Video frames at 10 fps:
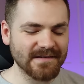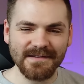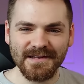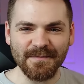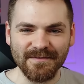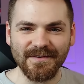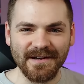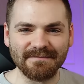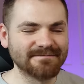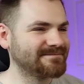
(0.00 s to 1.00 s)
this is going to be
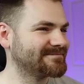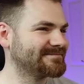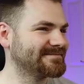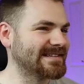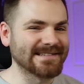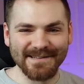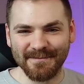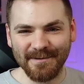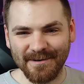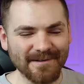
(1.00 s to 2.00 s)
fun. This is
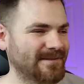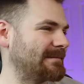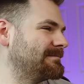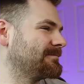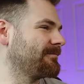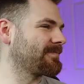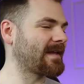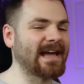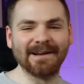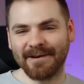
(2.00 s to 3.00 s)
going to be really fun.
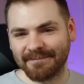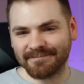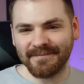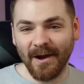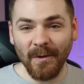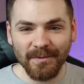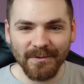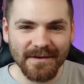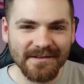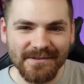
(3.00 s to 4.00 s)
Anyway, I hope
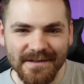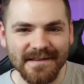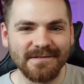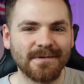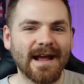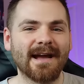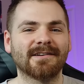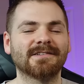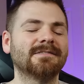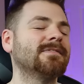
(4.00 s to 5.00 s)
you all enjoyed this
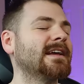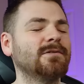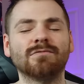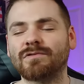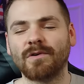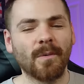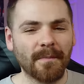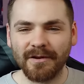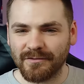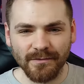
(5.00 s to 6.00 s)
reaction. Thank you so
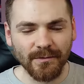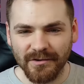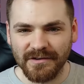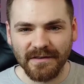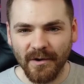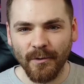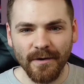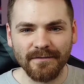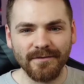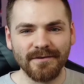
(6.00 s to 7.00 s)
much for watching the
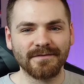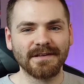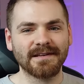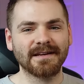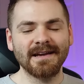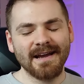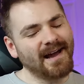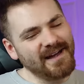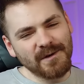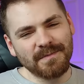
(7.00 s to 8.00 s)
whole way through if you did.
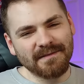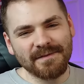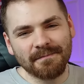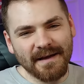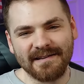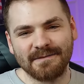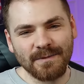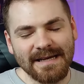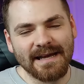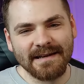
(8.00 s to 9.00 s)
I hope you have the
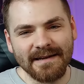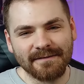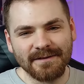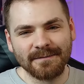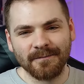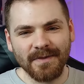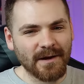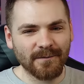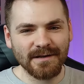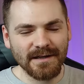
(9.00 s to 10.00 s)
best weekend ever.
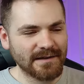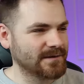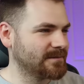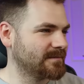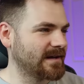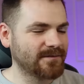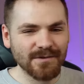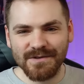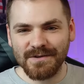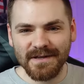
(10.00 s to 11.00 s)
I really do. And if
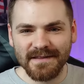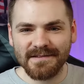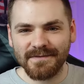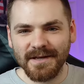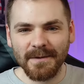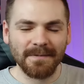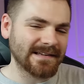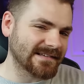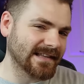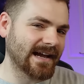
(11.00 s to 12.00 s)
you enjoyed this video,
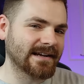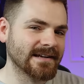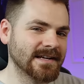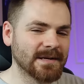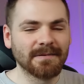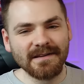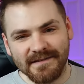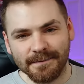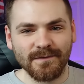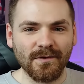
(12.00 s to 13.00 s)
please like,
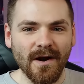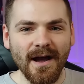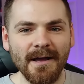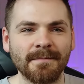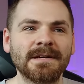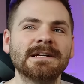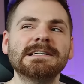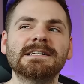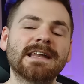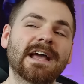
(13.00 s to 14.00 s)
please subscribe.
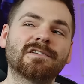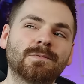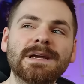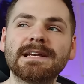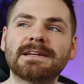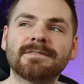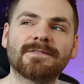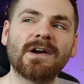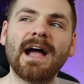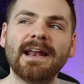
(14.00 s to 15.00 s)
Next week,
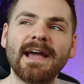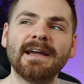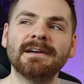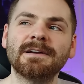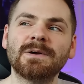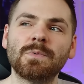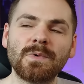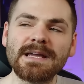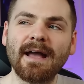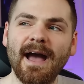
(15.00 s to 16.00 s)
Friday,
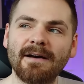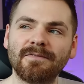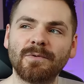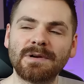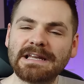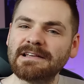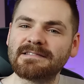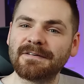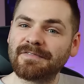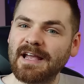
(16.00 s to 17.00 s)
we have the
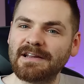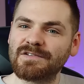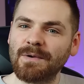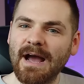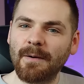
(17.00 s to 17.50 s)
release of Taylor's new